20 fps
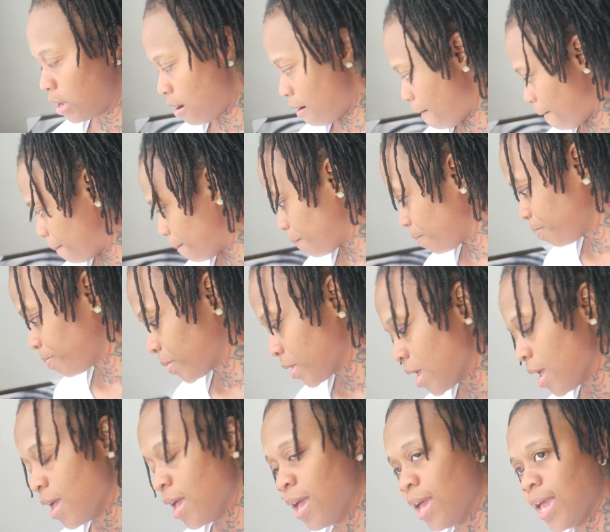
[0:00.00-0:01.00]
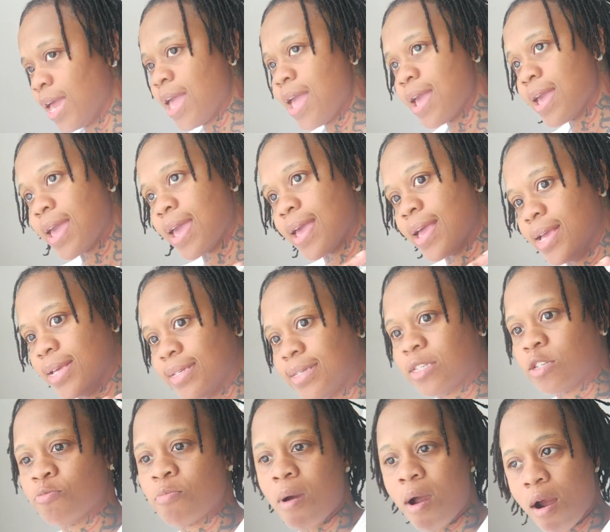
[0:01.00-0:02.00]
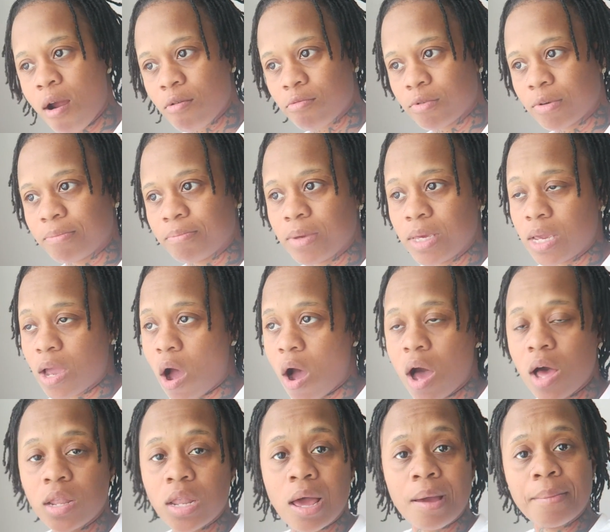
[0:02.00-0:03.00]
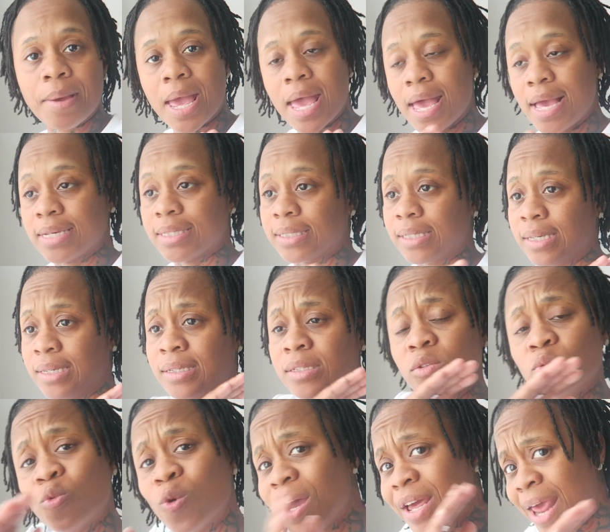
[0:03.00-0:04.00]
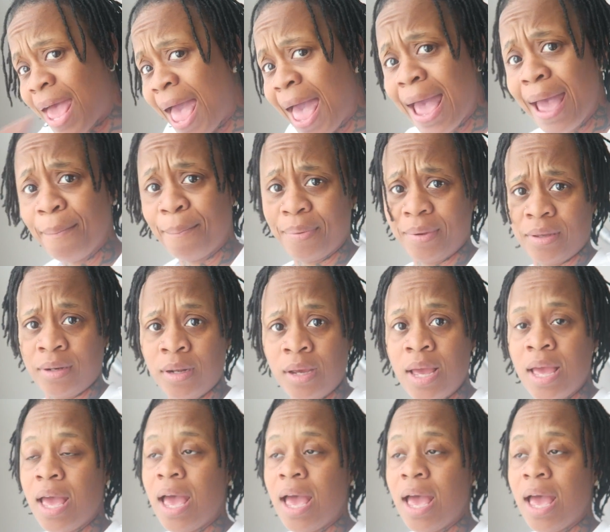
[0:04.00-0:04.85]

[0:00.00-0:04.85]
y'all. He getting smart with me. All I'm asking is what happened?